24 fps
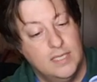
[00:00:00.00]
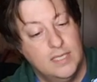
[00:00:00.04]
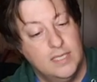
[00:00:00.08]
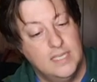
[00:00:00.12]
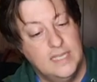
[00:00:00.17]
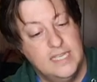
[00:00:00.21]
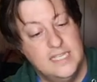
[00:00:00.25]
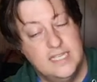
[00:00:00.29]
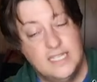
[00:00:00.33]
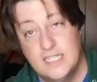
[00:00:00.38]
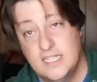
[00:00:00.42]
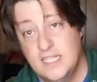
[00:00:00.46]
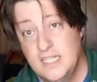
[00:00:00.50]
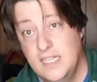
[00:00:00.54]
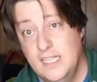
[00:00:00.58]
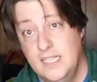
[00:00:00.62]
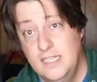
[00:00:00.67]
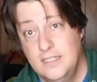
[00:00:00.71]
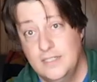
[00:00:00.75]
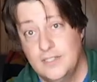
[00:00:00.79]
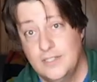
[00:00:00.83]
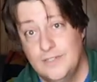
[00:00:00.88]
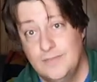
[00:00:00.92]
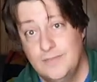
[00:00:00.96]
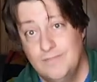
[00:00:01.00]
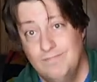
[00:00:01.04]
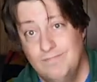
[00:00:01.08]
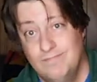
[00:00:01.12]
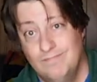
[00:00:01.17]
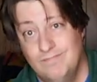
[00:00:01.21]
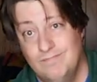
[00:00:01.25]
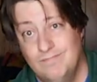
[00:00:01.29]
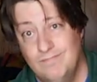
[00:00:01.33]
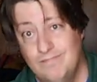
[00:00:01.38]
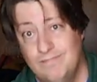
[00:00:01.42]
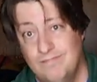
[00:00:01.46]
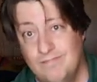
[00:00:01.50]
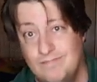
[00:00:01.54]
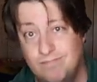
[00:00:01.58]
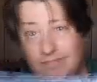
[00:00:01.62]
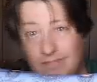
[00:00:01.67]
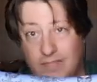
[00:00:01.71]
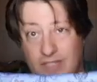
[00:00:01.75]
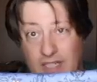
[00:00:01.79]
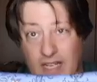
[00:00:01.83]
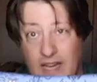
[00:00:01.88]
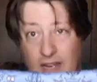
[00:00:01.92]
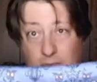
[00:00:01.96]
it stinks.
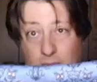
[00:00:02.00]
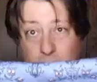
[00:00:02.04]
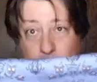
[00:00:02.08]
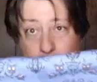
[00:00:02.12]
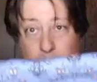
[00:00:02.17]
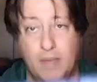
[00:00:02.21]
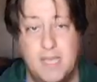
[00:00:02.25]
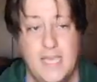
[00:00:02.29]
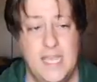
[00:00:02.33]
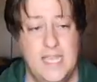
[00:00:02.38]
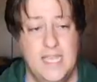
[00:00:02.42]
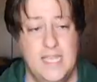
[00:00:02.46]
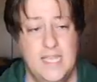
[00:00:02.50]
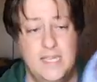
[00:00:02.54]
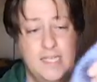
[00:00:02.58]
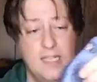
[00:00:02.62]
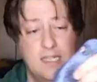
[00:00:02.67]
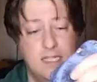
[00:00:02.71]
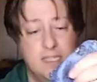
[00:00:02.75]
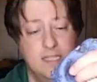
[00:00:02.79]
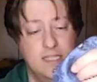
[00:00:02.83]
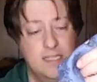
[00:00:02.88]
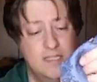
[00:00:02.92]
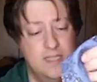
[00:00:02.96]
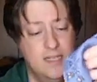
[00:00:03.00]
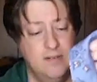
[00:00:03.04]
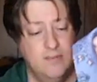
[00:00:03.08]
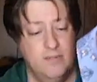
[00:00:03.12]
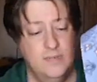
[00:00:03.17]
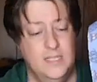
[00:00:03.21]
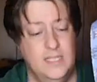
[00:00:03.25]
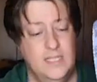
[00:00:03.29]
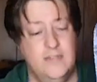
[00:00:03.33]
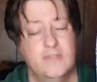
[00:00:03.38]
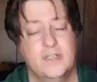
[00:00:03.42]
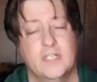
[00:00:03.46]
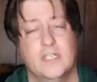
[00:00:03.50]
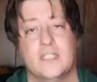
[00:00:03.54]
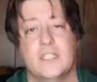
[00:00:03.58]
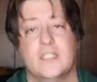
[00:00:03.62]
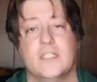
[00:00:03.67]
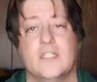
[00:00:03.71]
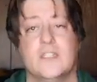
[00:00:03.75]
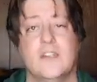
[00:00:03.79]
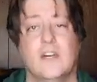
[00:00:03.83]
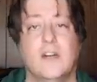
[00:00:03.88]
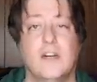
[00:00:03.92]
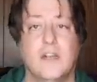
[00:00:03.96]
It's not well made. It's not really even a
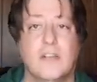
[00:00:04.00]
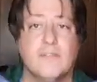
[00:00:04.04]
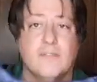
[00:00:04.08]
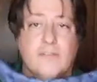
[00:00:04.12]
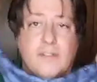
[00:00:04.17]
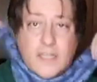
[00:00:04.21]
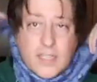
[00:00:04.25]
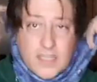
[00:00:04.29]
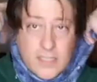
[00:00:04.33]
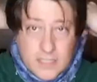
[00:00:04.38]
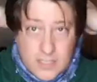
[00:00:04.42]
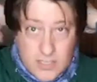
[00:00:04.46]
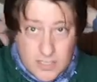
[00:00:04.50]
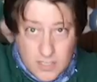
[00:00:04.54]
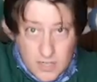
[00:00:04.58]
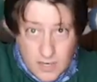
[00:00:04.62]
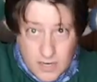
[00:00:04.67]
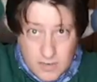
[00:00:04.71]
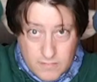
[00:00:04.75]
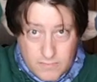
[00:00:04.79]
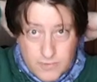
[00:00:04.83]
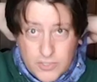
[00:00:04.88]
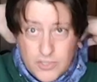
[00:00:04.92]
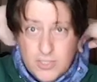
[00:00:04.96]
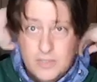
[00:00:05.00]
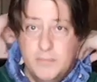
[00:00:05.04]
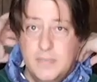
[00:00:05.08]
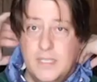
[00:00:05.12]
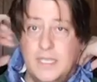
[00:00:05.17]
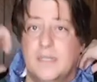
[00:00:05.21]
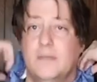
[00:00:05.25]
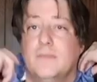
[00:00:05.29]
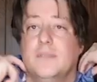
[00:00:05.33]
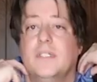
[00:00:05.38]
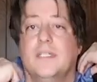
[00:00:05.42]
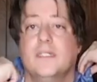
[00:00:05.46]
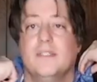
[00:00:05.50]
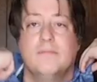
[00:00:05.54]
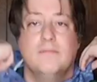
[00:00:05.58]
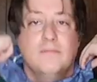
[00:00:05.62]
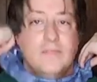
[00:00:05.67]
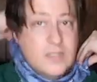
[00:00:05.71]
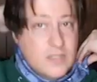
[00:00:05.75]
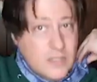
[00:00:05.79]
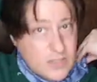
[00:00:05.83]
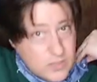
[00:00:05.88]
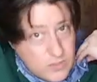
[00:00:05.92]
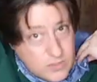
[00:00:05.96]
scarf. Like a scarf should be able to
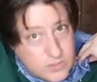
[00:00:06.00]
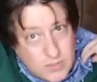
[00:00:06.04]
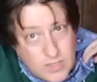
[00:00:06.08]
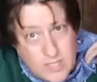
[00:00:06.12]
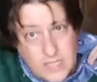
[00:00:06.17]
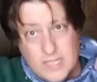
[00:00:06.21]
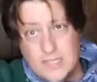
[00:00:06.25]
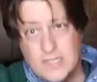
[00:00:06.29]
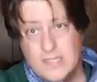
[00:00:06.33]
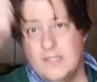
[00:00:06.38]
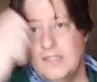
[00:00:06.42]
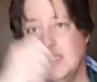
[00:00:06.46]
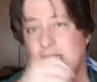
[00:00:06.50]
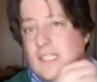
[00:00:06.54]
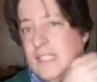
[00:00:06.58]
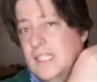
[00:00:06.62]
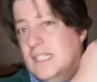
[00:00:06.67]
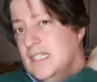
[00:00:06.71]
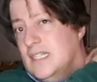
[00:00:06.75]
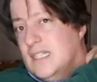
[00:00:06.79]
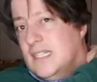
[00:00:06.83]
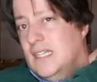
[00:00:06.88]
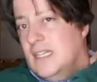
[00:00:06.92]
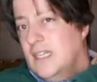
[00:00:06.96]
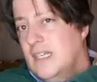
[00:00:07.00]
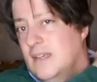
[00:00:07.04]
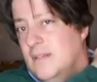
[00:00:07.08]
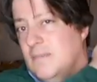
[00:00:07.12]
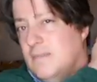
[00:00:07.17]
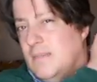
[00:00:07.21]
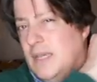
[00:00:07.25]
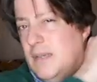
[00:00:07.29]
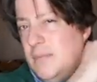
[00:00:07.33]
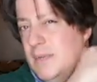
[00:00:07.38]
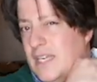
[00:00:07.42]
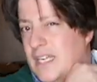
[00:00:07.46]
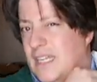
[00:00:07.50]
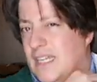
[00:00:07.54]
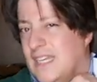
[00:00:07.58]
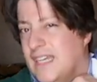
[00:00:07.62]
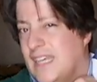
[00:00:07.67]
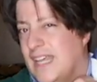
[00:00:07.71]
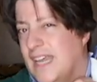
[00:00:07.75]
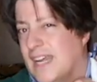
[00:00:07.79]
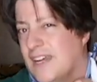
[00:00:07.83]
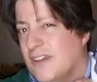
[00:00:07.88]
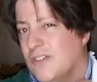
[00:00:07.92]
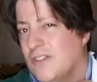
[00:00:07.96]
go around, I guess. Maybe a
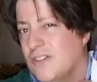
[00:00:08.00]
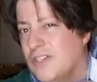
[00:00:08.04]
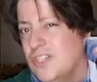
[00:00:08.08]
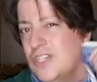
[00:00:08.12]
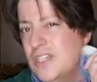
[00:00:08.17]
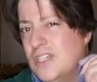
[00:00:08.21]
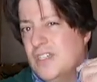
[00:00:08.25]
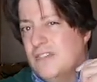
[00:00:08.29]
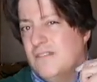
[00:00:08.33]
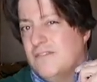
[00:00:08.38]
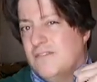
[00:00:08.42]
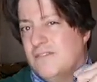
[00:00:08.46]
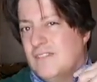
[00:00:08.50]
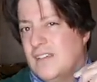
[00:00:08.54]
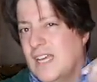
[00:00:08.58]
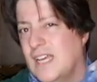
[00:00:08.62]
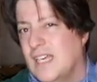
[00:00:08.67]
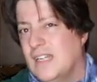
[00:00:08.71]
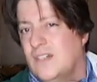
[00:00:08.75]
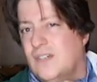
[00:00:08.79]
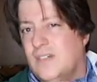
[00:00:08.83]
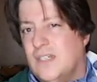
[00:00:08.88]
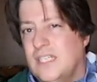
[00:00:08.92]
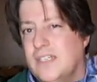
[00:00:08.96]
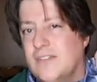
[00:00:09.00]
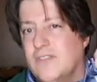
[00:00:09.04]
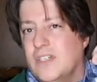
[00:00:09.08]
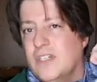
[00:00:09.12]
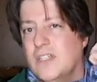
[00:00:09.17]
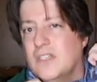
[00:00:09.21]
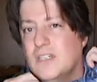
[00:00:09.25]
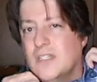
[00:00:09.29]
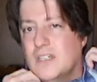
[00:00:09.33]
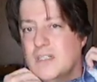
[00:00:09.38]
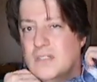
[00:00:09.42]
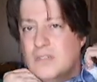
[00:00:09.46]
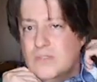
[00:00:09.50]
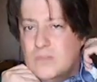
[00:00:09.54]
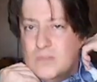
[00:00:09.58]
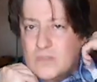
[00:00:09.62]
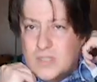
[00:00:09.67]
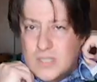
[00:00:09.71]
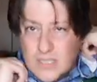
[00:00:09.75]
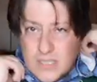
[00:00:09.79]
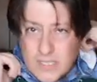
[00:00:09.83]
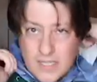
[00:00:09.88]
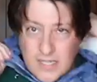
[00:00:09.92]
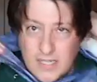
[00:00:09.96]
neckerchief. I don't even know.
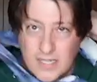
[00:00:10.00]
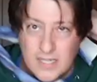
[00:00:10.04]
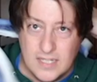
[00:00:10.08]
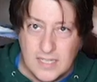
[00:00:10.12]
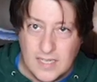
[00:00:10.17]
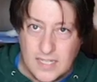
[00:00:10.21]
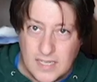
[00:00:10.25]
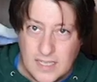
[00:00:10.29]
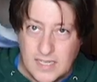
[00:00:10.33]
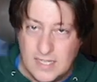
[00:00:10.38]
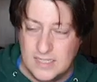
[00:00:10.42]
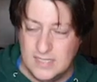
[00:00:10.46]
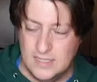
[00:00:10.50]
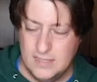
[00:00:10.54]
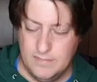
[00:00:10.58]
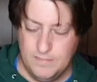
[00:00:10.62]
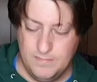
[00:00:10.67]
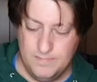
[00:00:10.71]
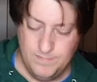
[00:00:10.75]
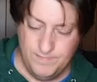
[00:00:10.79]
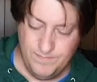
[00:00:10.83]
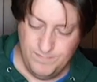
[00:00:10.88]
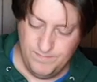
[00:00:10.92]
The